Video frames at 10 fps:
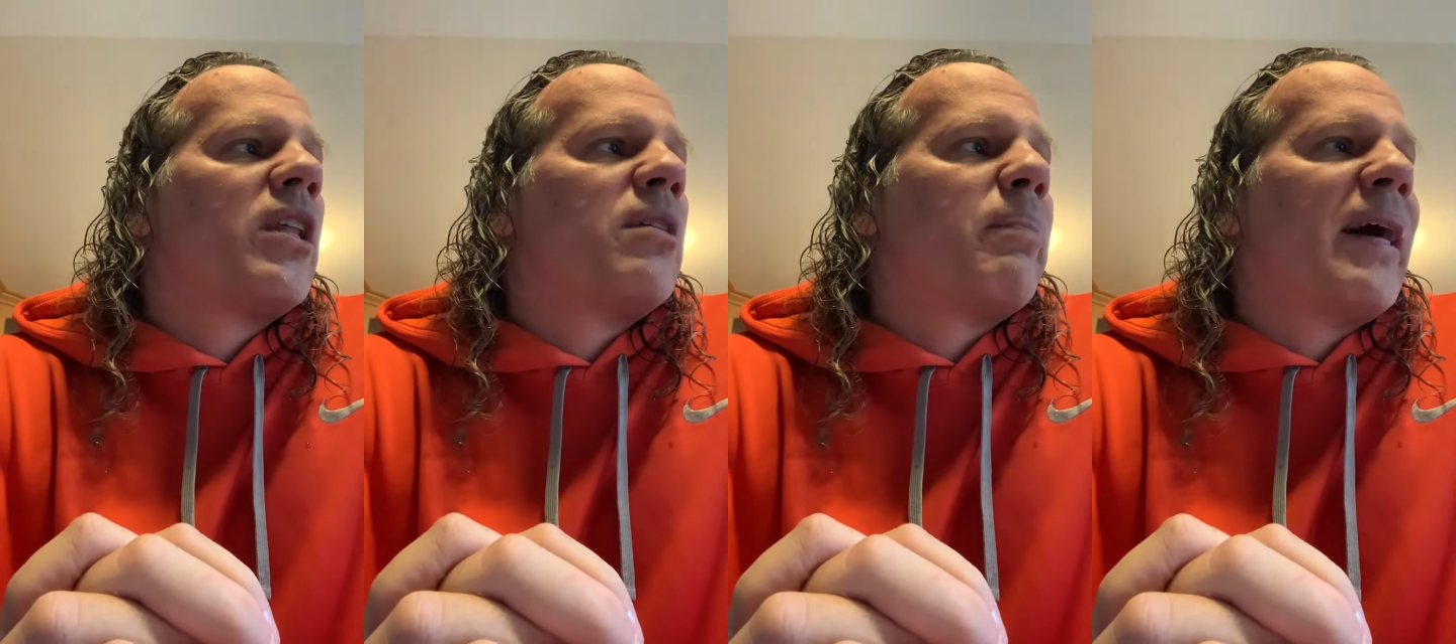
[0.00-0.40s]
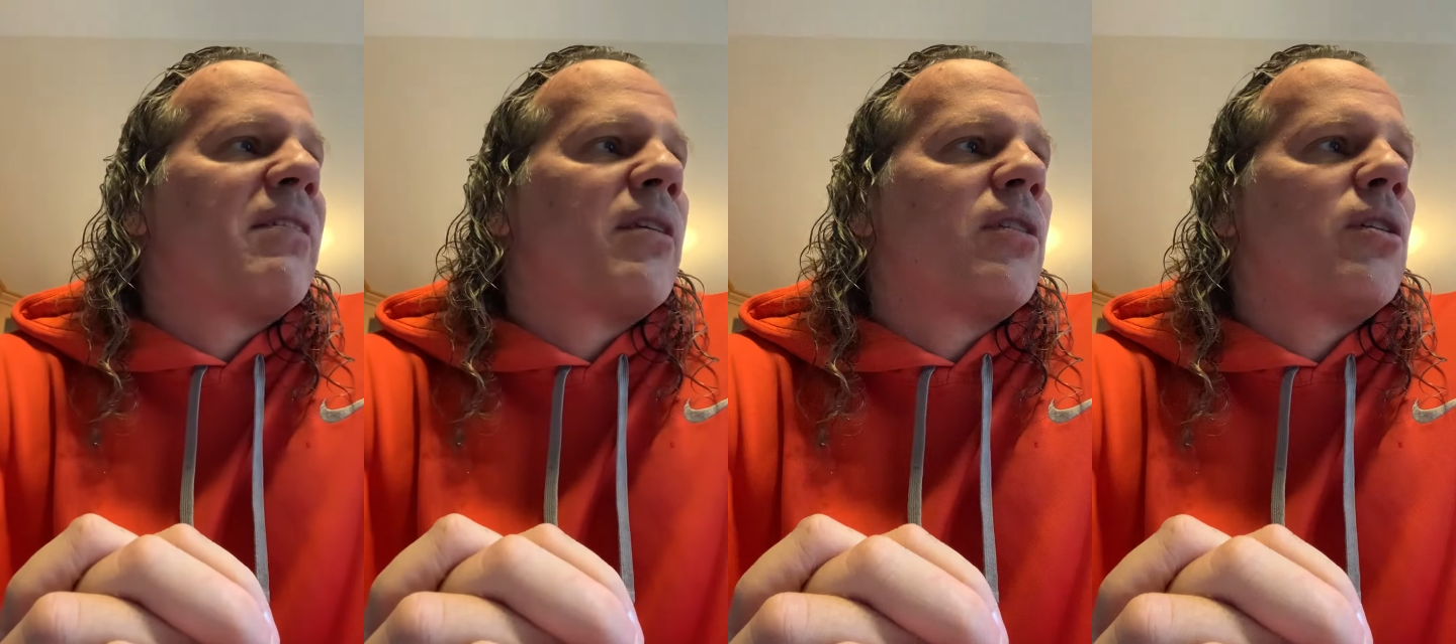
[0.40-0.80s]
of the
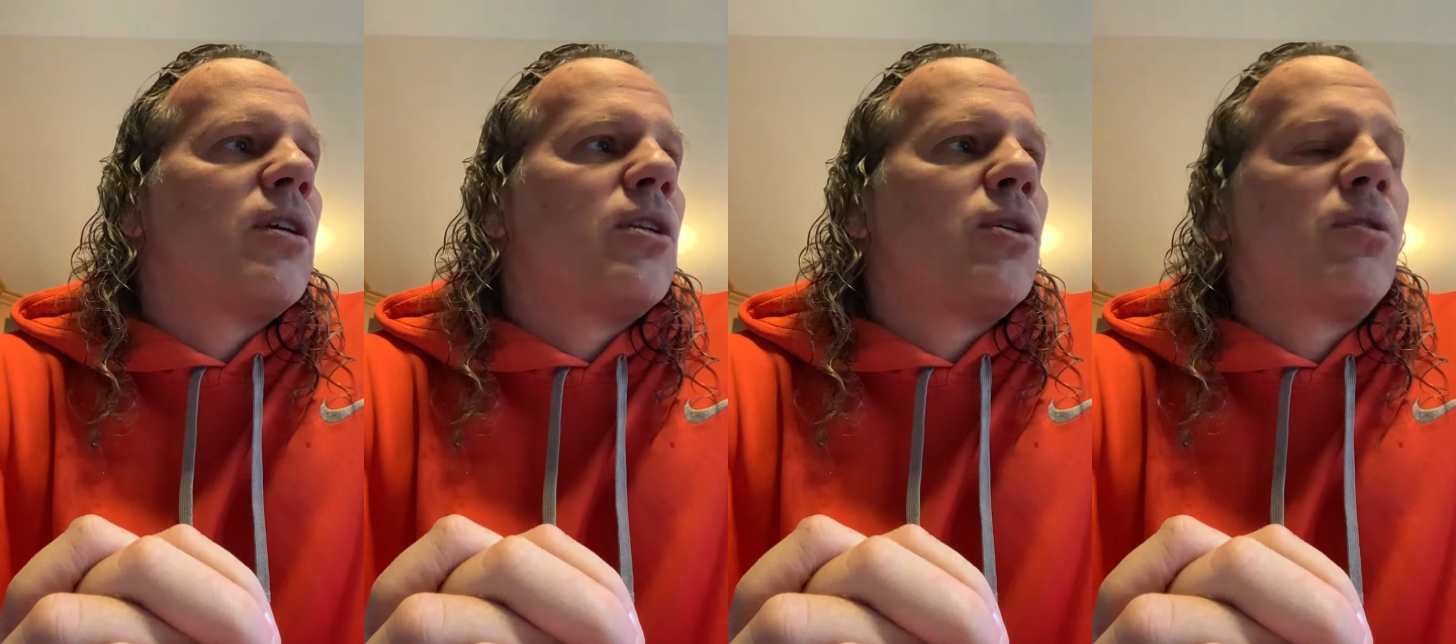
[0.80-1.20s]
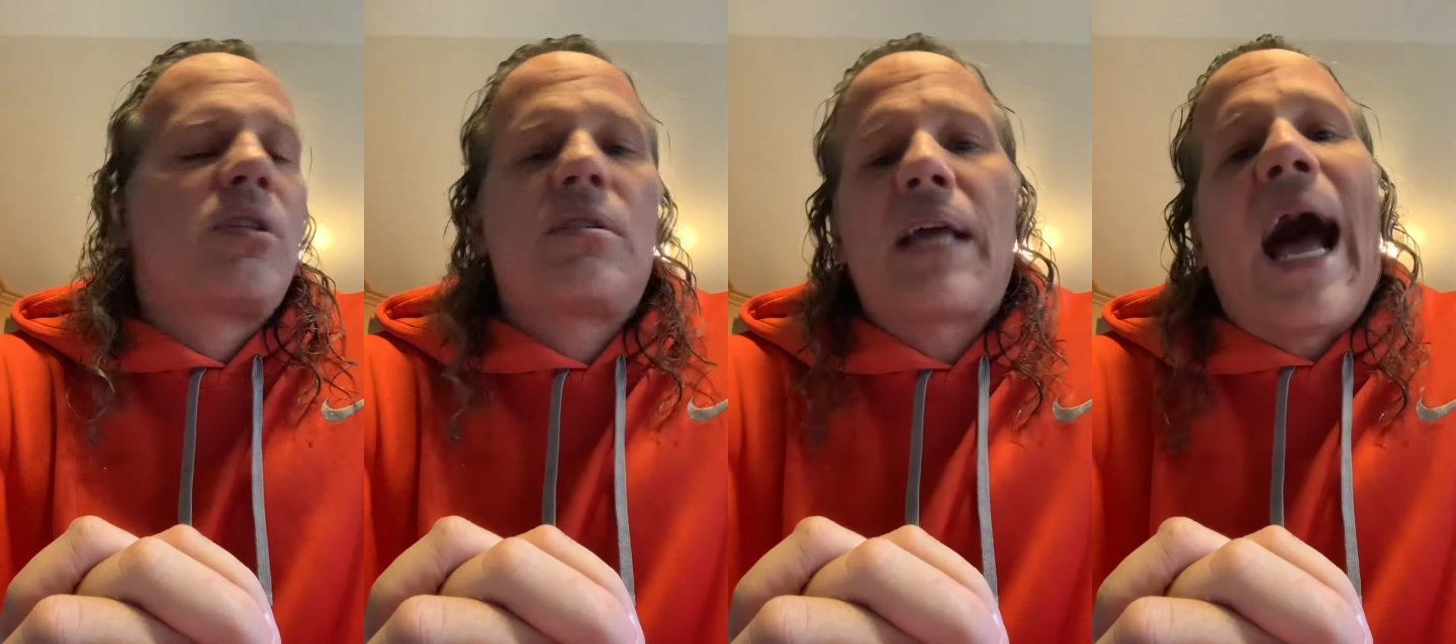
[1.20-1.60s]
best things you could do is
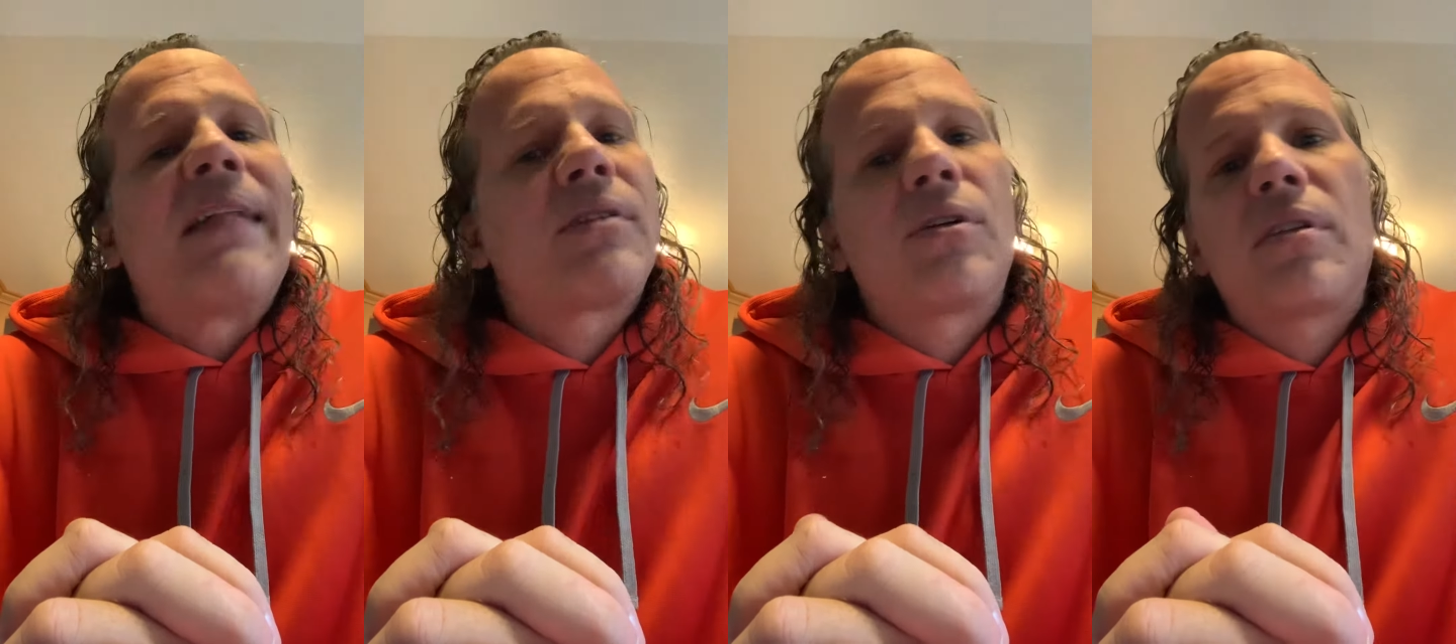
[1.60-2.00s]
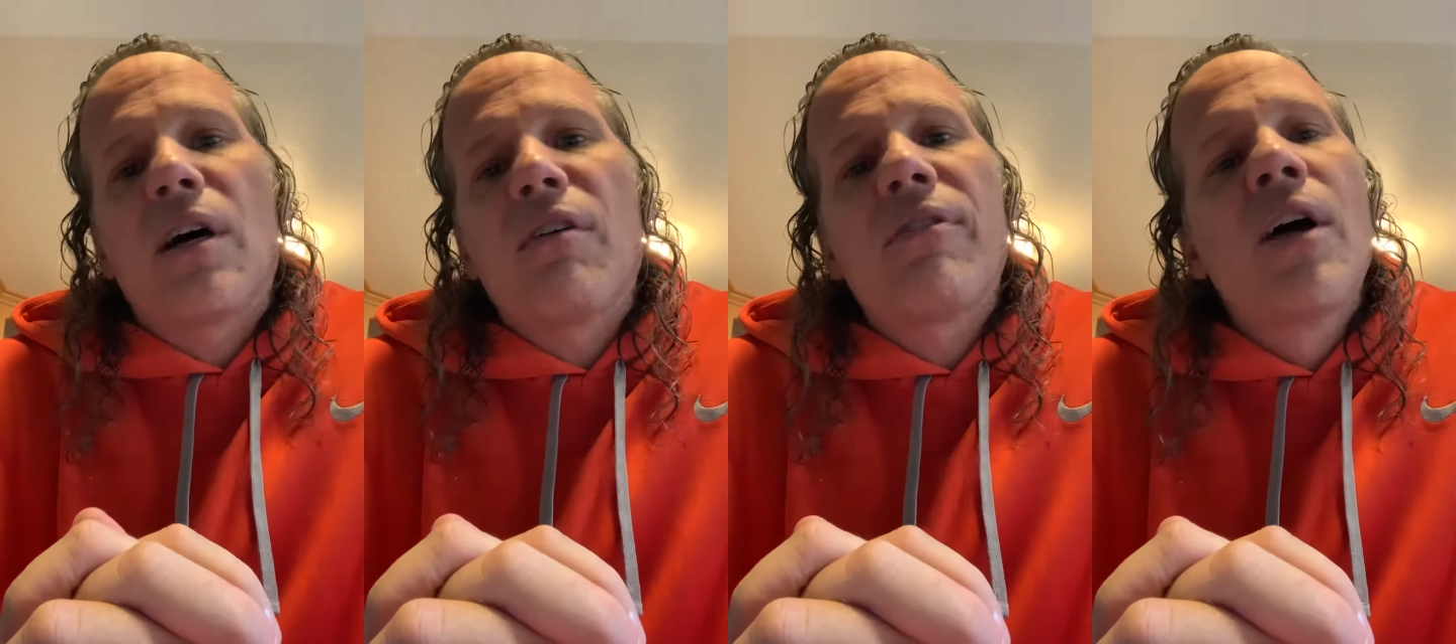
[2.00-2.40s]
just ask
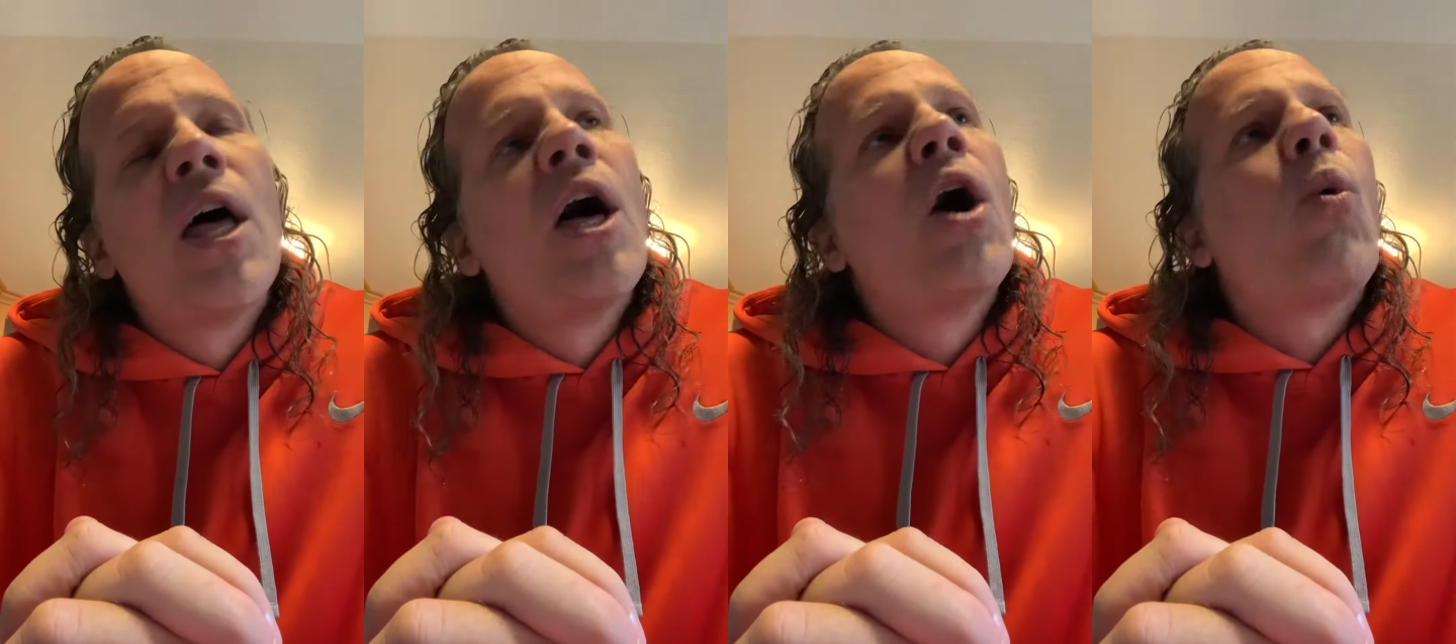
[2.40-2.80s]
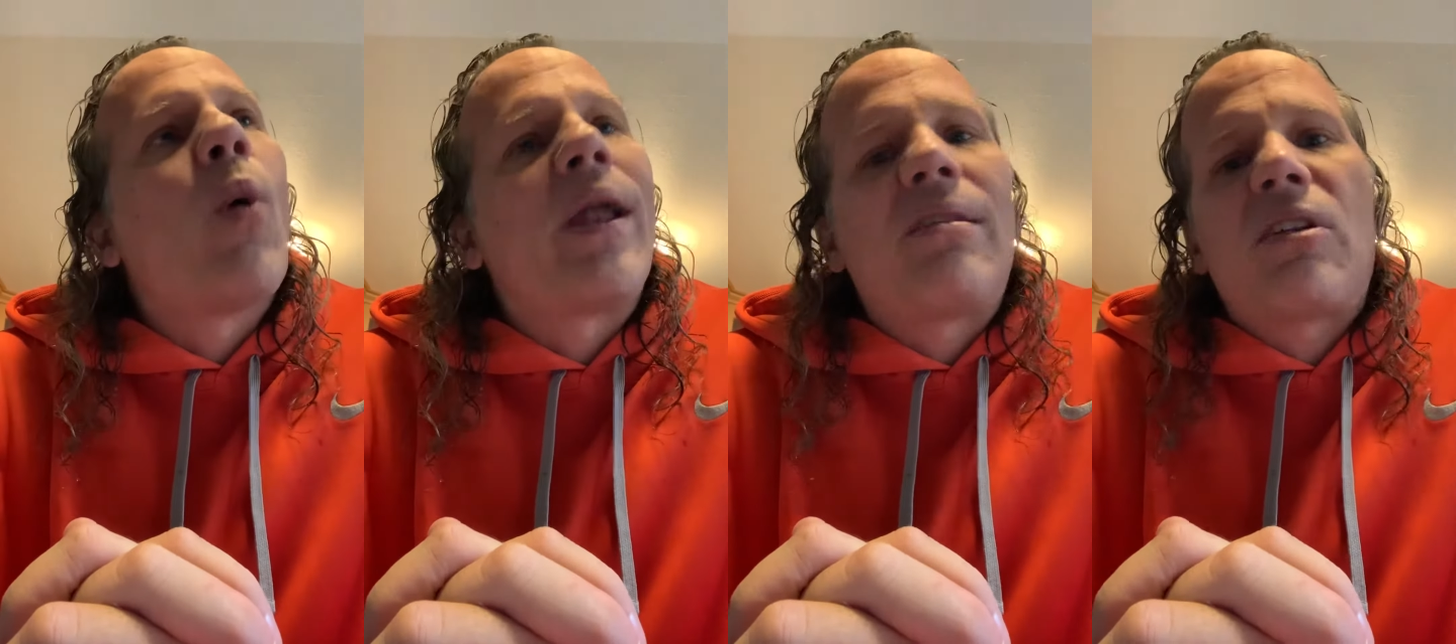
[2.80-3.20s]
yourself,
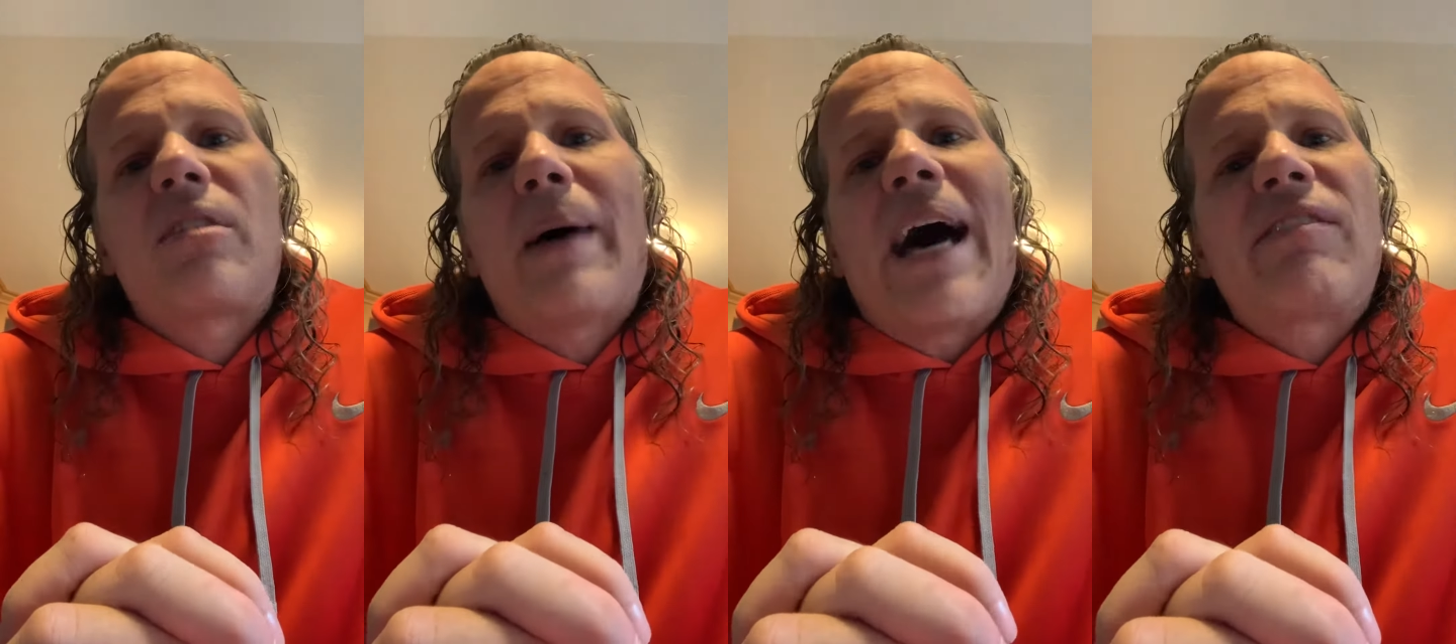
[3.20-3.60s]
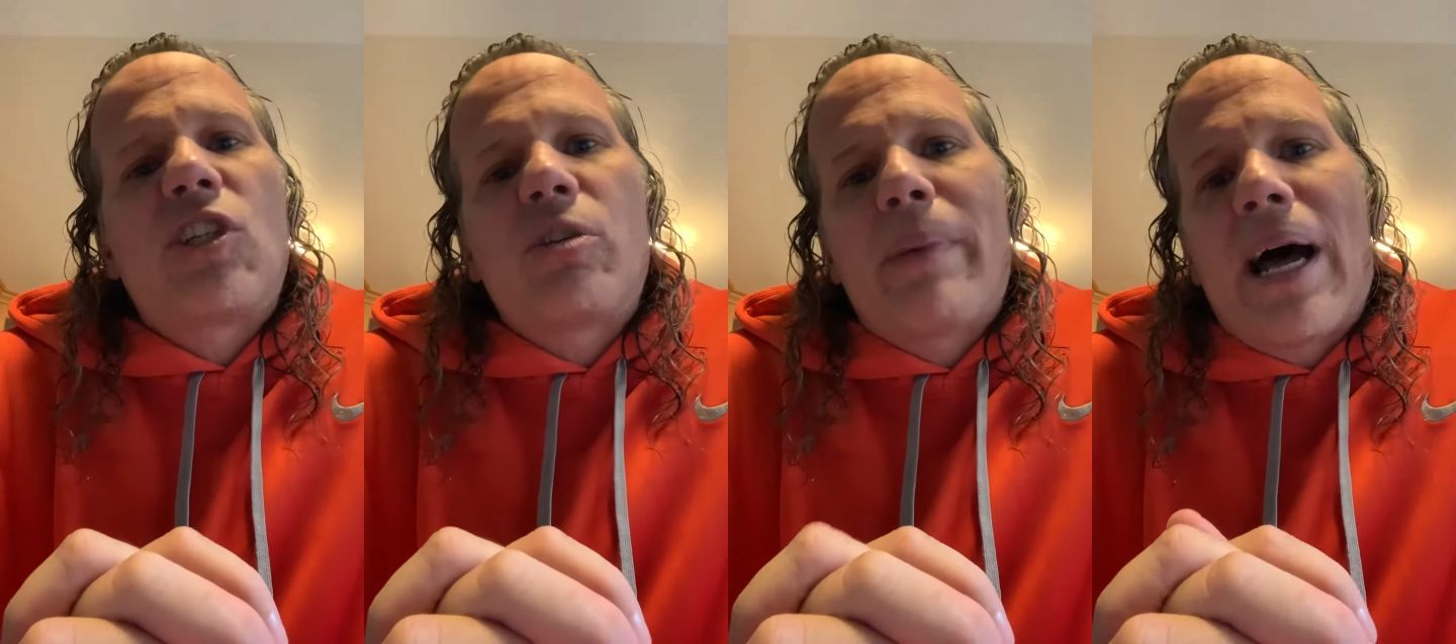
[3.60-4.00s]
what is this
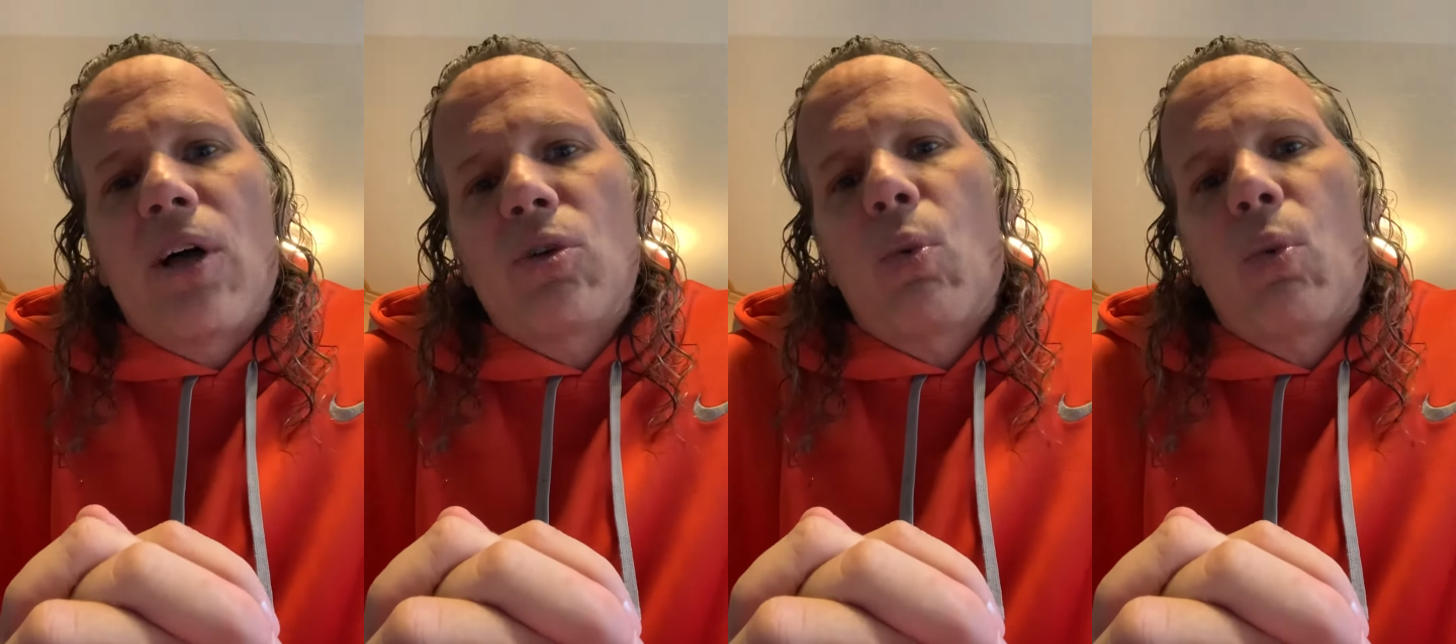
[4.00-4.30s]
passage about?